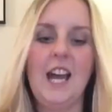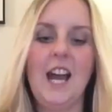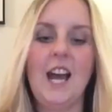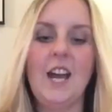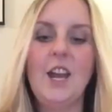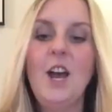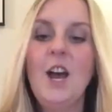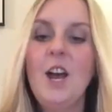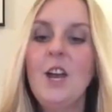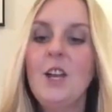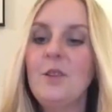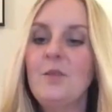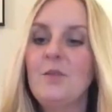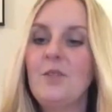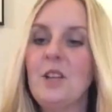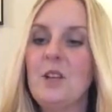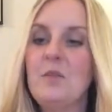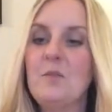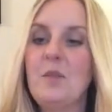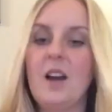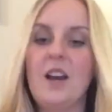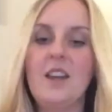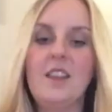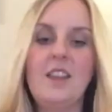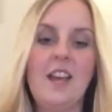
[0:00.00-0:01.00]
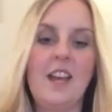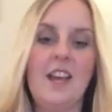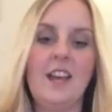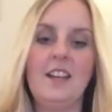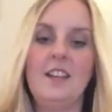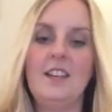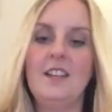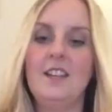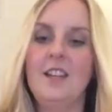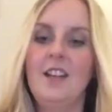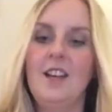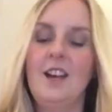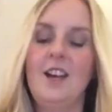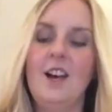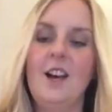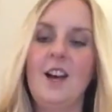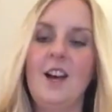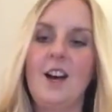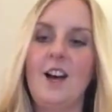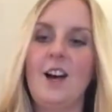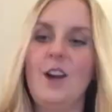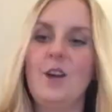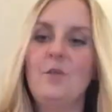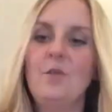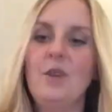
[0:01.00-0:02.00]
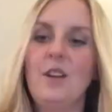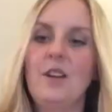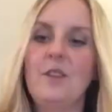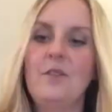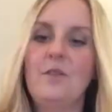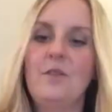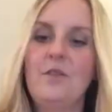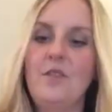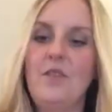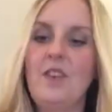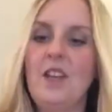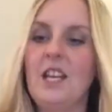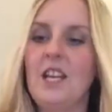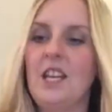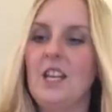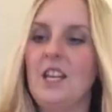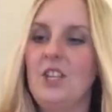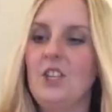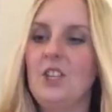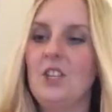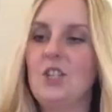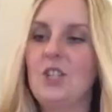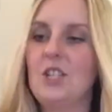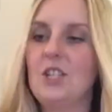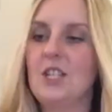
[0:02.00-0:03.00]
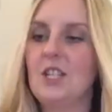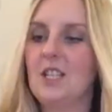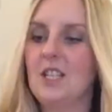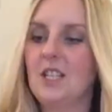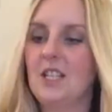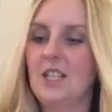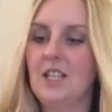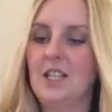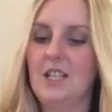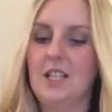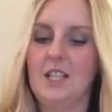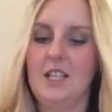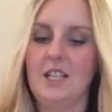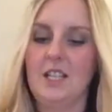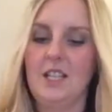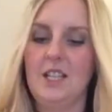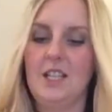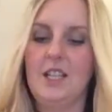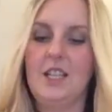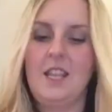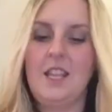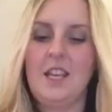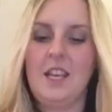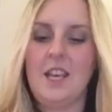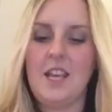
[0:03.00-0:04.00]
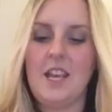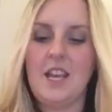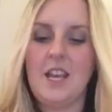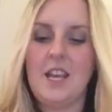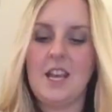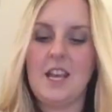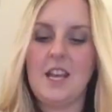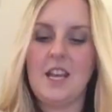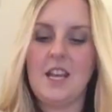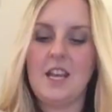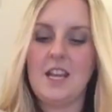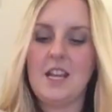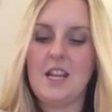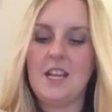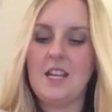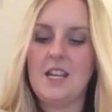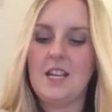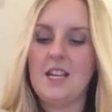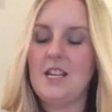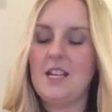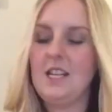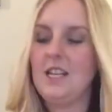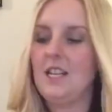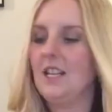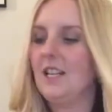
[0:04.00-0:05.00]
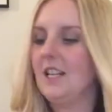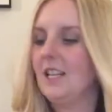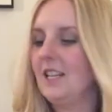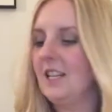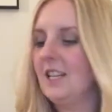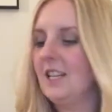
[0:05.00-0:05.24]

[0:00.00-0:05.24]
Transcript: And hopefully by then I will have finished the